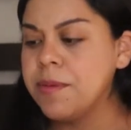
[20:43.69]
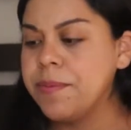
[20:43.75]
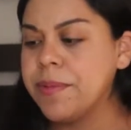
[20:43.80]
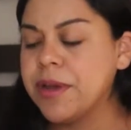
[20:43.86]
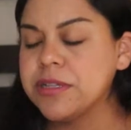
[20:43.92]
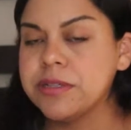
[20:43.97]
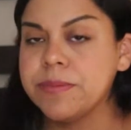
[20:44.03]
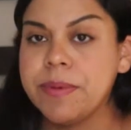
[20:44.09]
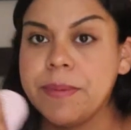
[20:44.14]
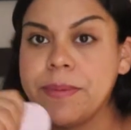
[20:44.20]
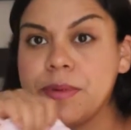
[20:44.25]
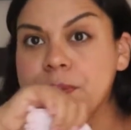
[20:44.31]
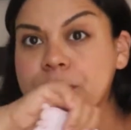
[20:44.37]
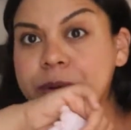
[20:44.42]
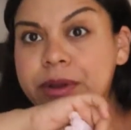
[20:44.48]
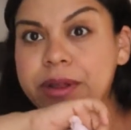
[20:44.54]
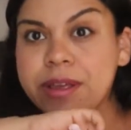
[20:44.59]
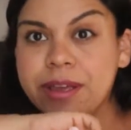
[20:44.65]
because the baby's
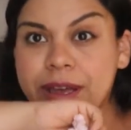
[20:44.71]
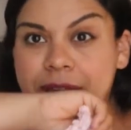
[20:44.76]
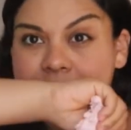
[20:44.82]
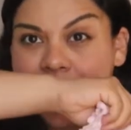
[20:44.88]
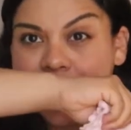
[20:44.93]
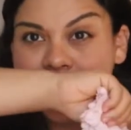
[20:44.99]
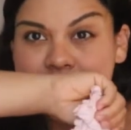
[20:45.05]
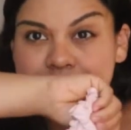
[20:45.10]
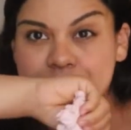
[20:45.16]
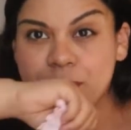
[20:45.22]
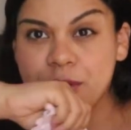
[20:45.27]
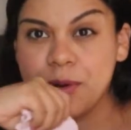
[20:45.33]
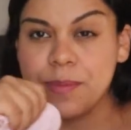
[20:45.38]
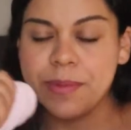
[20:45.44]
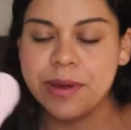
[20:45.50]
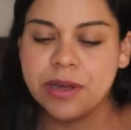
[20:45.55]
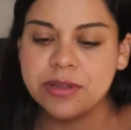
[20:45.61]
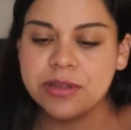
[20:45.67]
putting hands in
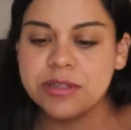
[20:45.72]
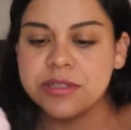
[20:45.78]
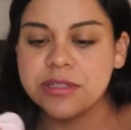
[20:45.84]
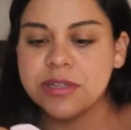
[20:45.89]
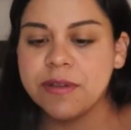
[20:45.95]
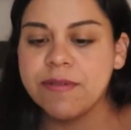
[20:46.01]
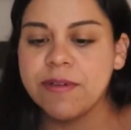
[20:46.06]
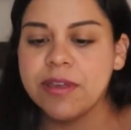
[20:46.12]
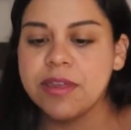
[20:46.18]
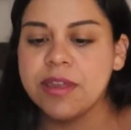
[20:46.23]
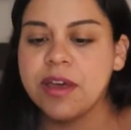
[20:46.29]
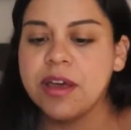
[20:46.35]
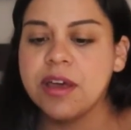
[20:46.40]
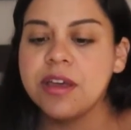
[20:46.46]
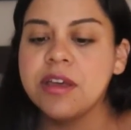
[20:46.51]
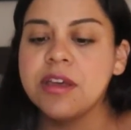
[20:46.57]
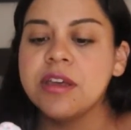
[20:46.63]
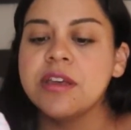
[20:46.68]
her mouth and stuff like
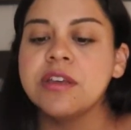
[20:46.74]
that.